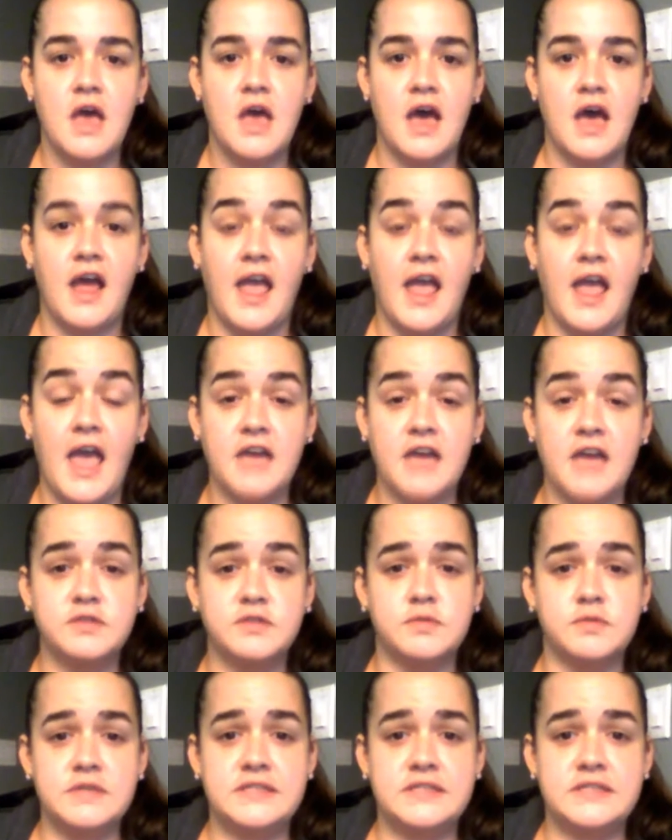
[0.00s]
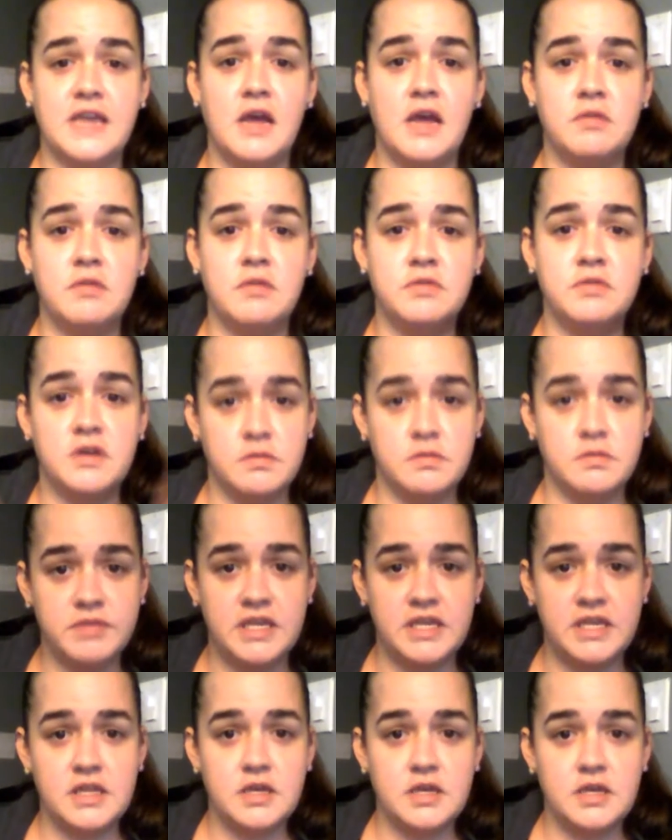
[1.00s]
I actually sound
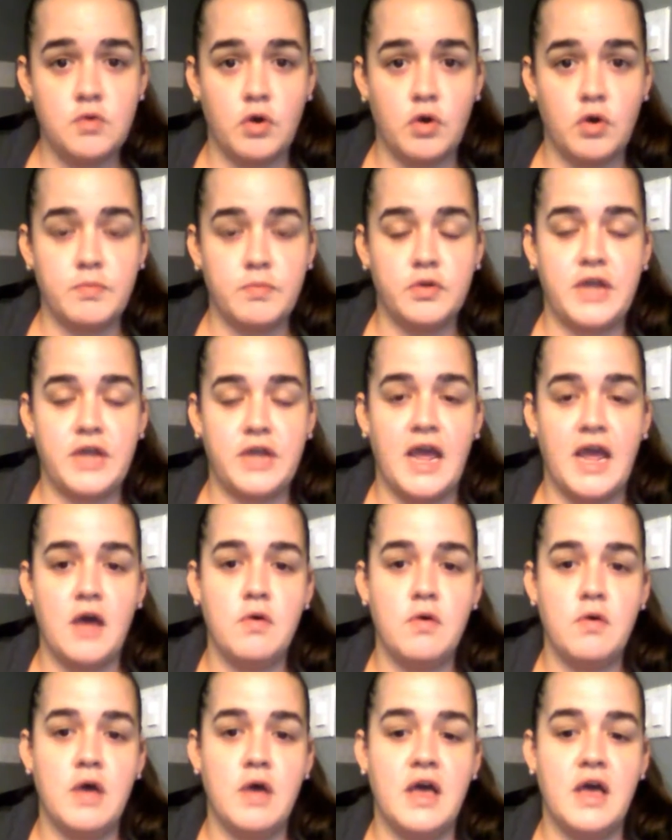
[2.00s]
completely normal now.